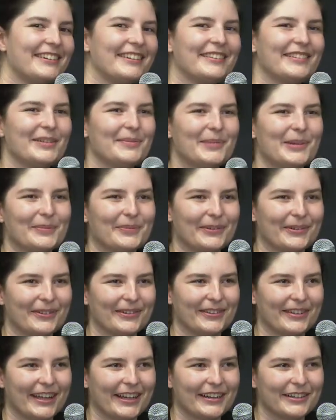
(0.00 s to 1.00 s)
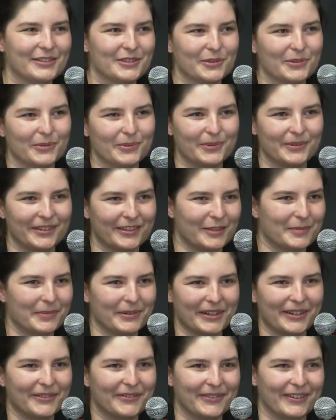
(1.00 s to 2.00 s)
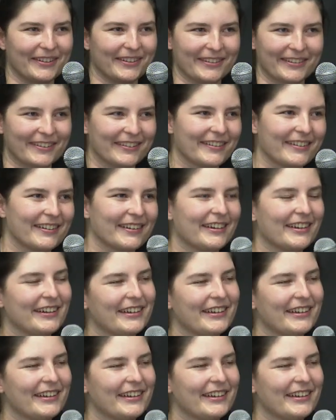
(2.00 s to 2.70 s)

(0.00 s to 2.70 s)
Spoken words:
to see people do disparate fields.